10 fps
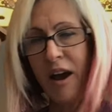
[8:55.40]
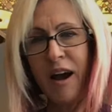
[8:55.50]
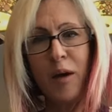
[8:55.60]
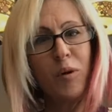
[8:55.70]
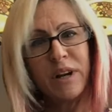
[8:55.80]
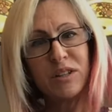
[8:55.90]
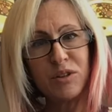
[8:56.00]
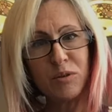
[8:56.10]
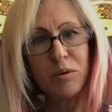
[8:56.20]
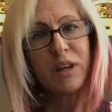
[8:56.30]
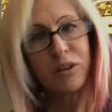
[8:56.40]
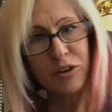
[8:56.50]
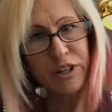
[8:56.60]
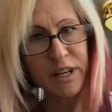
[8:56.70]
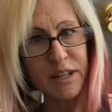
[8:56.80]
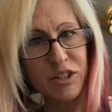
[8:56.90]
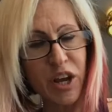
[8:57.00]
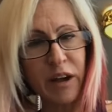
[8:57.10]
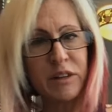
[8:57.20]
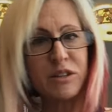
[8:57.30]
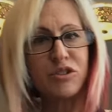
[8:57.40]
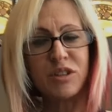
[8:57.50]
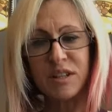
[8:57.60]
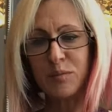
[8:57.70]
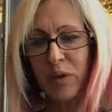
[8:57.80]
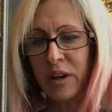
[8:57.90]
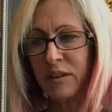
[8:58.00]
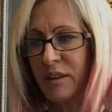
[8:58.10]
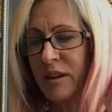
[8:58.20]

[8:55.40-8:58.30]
I want to do a 30 day challenge this month,